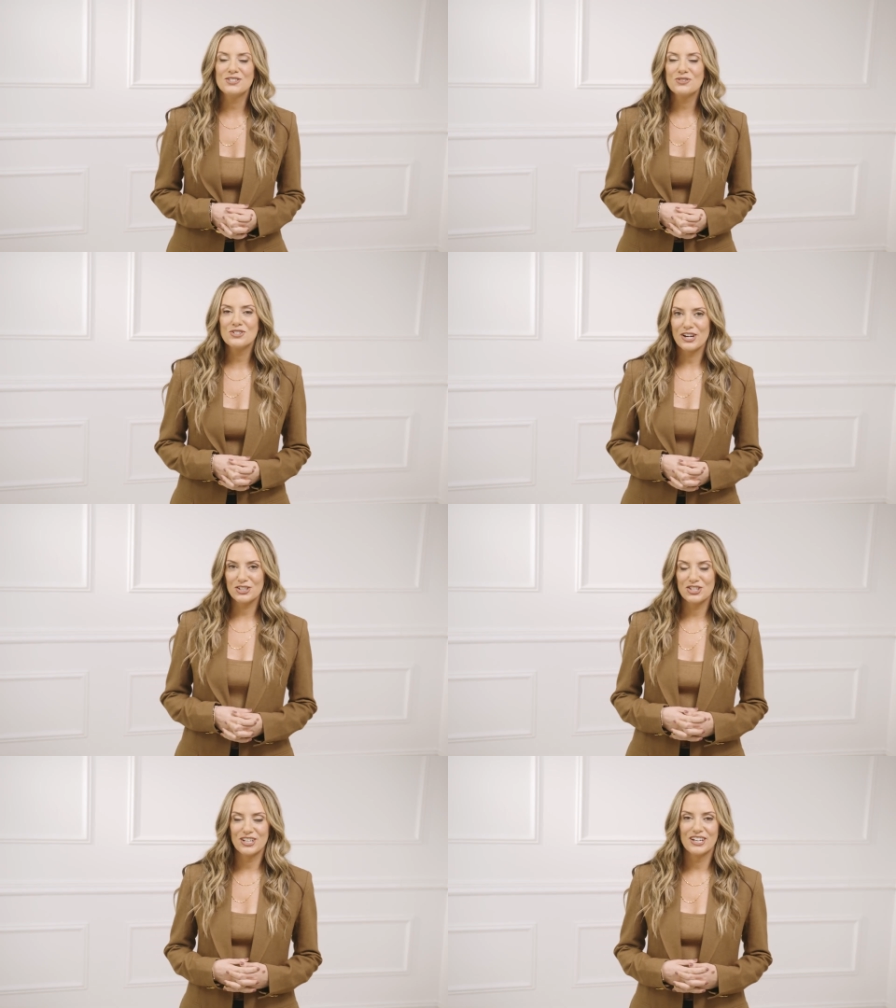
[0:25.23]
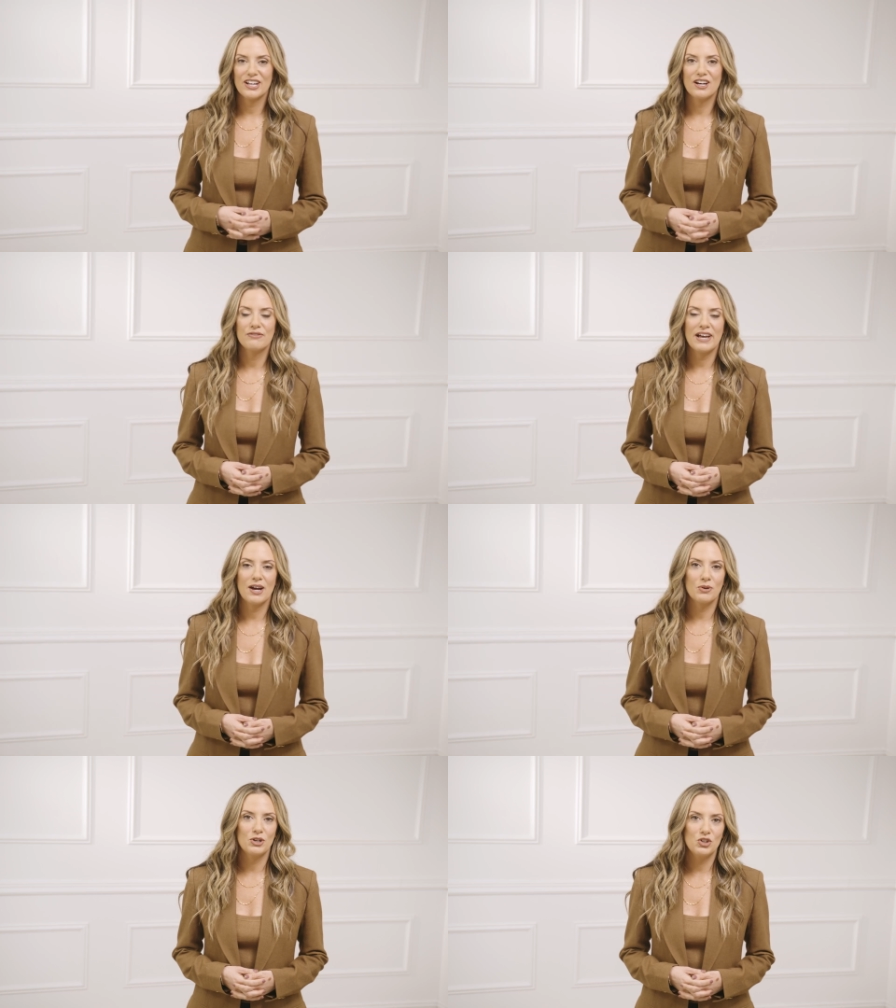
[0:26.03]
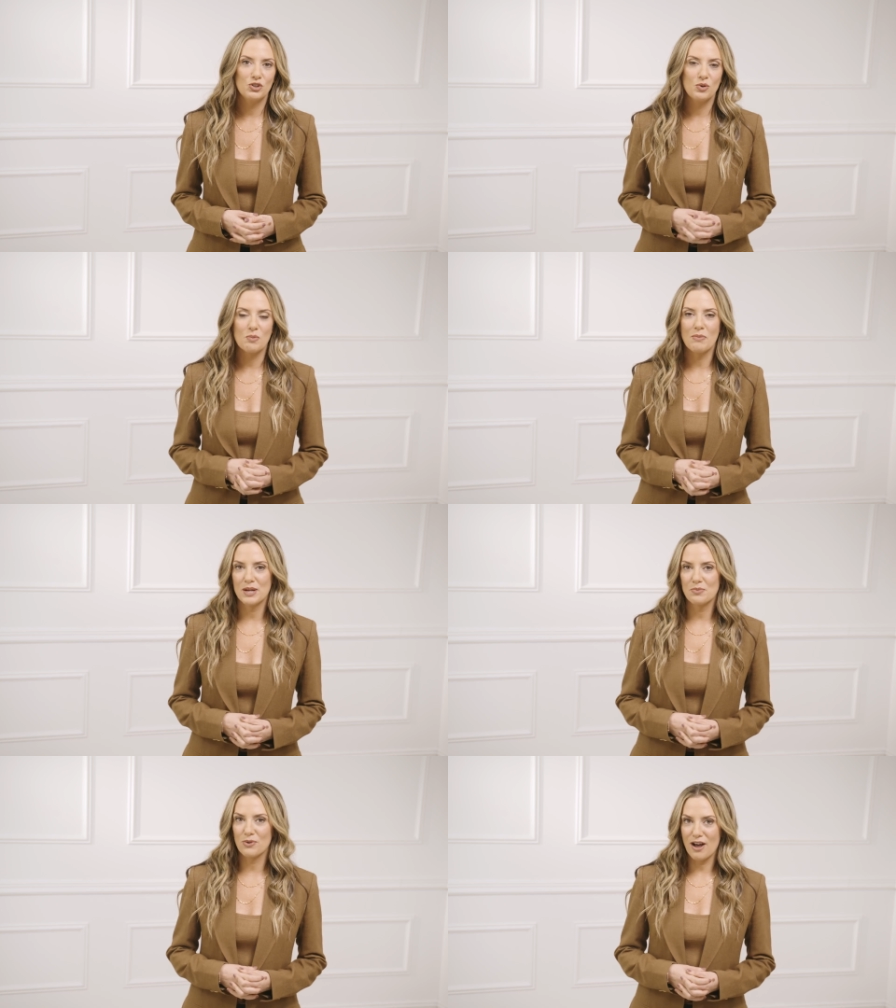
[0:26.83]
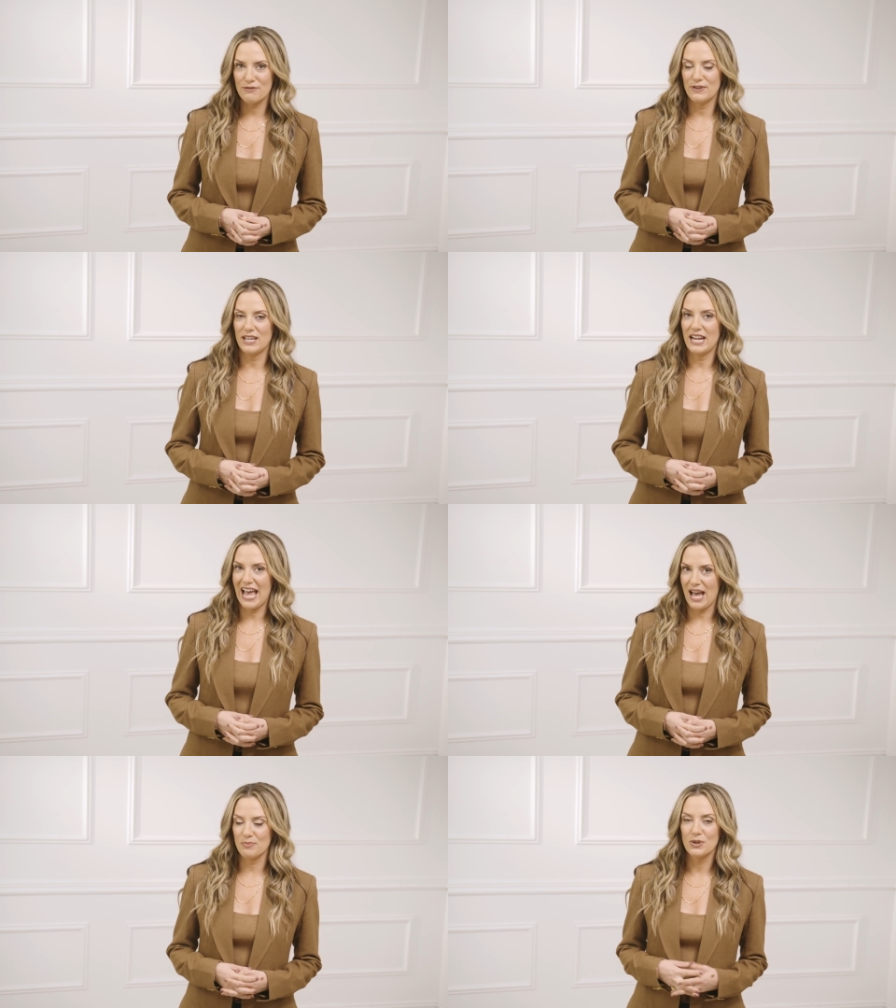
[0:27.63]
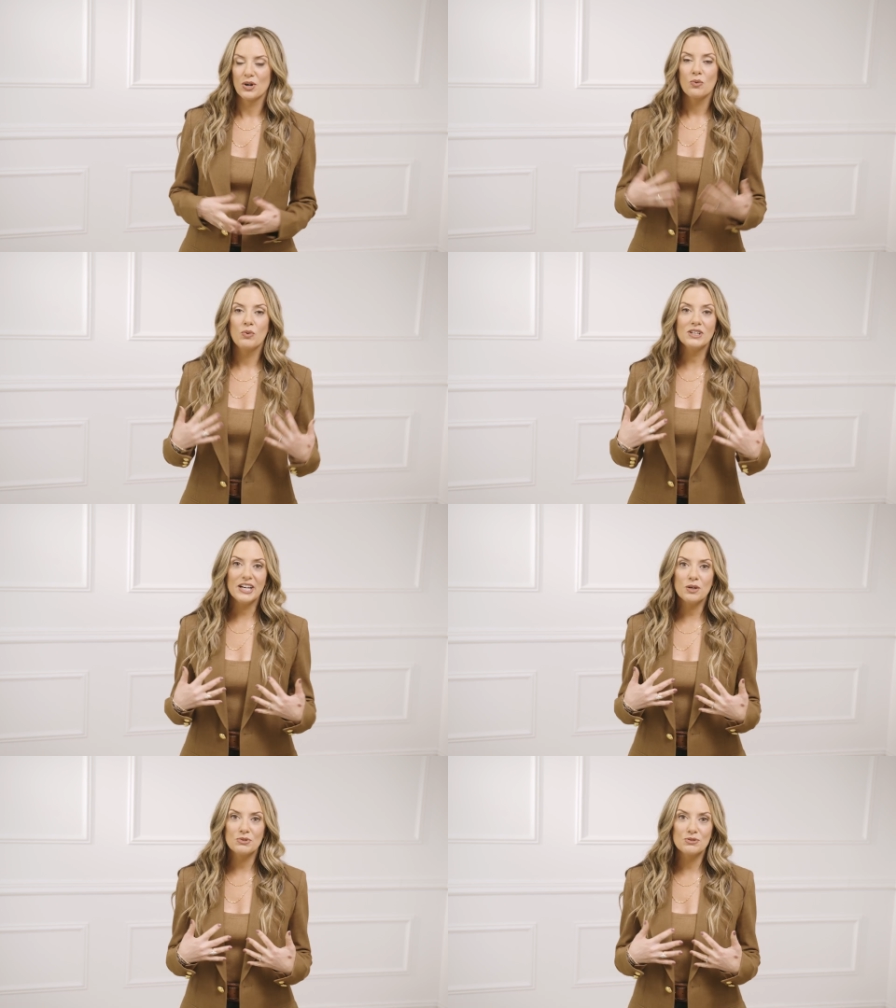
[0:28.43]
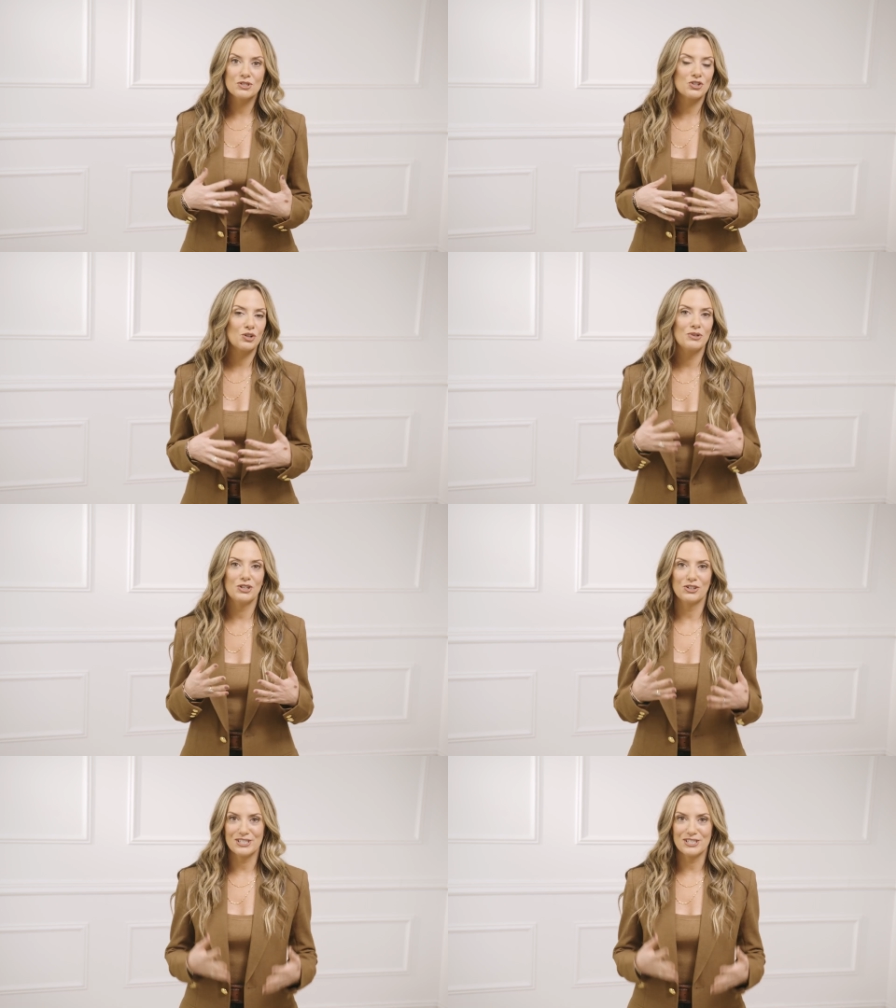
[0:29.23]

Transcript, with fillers: introduction of our new My Bra Fit app, we'll help you determine your